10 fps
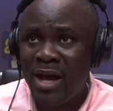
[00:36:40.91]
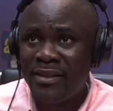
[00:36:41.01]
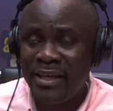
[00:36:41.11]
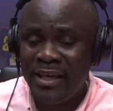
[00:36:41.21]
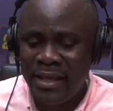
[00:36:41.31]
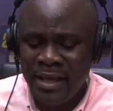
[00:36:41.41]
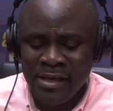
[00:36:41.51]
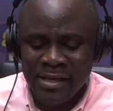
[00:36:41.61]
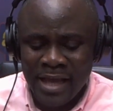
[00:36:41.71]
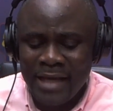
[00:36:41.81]
the
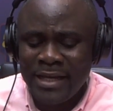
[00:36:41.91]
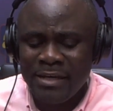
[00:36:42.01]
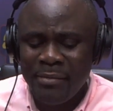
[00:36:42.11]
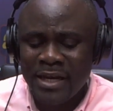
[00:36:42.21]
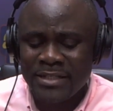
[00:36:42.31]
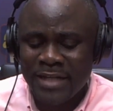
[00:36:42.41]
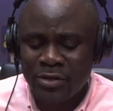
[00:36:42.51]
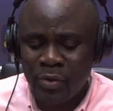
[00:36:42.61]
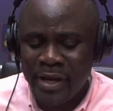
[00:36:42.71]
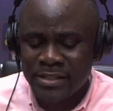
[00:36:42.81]
energy minister
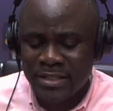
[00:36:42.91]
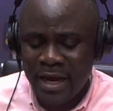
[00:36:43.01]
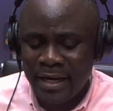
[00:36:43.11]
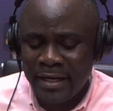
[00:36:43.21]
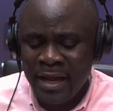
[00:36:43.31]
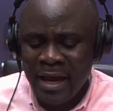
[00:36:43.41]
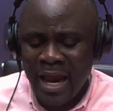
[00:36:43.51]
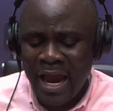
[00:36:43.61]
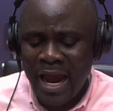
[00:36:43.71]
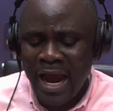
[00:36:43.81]
took his turn
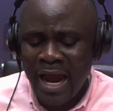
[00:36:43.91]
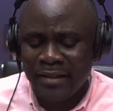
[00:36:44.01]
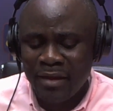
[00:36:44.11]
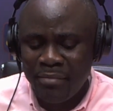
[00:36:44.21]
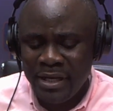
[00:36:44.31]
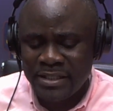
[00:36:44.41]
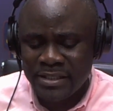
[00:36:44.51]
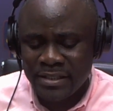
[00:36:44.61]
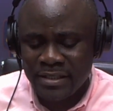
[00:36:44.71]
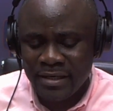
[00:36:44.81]
the
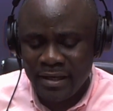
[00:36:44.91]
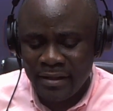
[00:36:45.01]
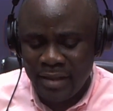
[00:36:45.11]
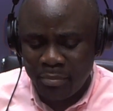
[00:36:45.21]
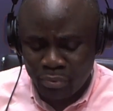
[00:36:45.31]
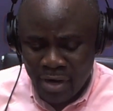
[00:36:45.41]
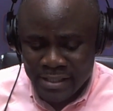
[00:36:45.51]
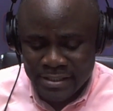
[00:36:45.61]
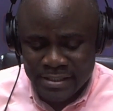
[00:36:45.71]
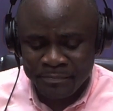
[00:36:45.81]
meet the
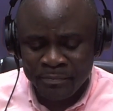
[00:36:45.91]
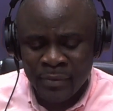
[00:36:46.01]
press